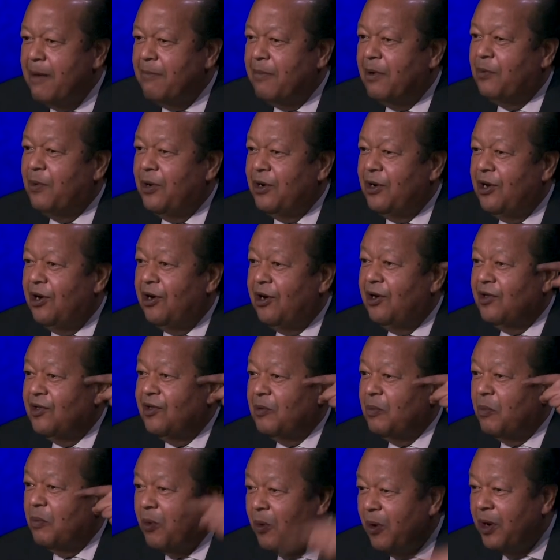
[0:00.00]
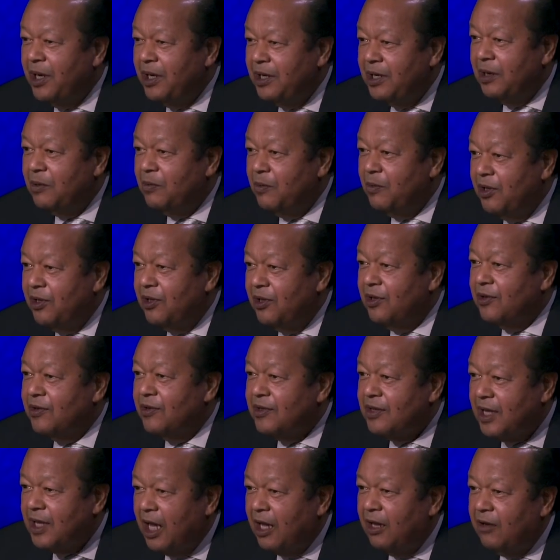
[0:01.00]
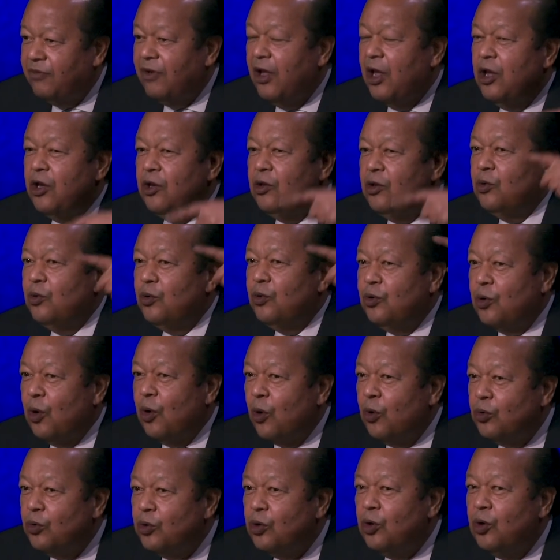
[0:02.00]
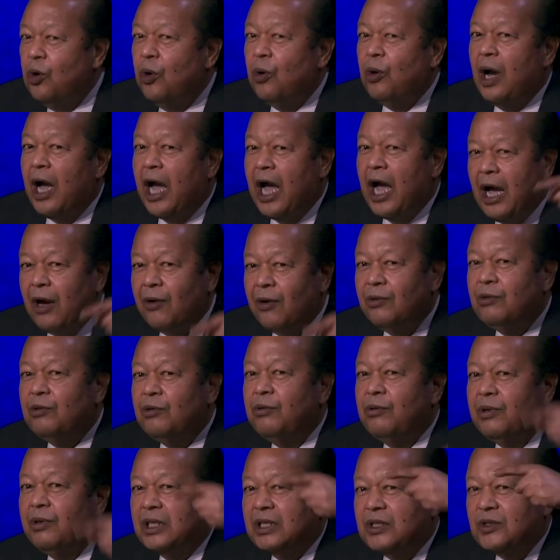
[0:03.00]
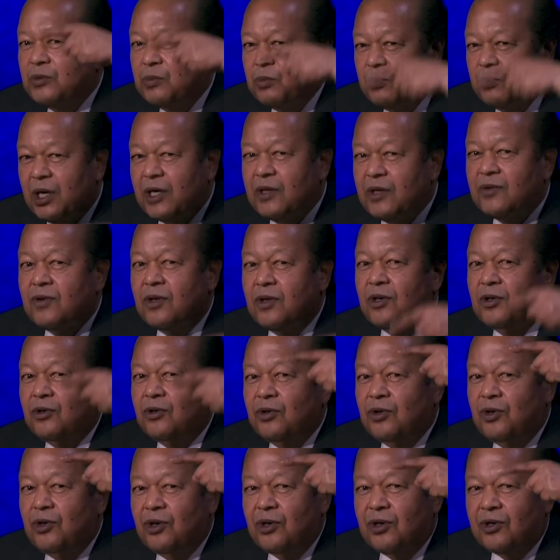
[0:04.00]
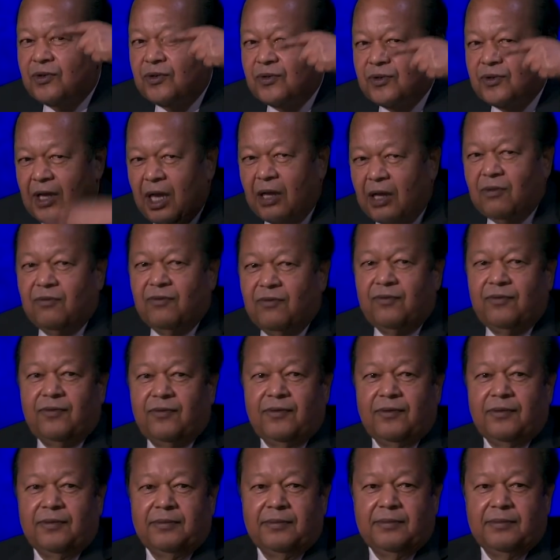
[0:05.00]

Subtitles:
But when you're disappointed with yourself, you don't know how to express it to yourself.